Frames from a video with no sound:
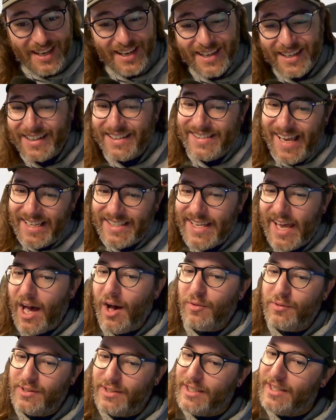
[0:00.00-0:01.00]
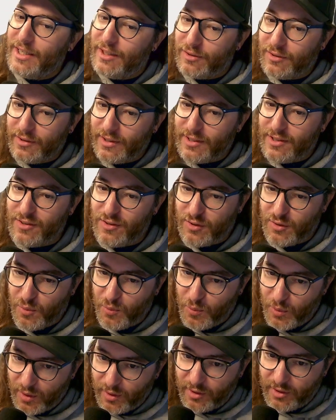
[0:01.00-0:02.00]
because that's how tier lists
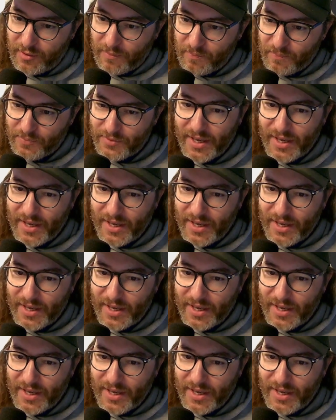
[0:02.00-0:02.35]
work.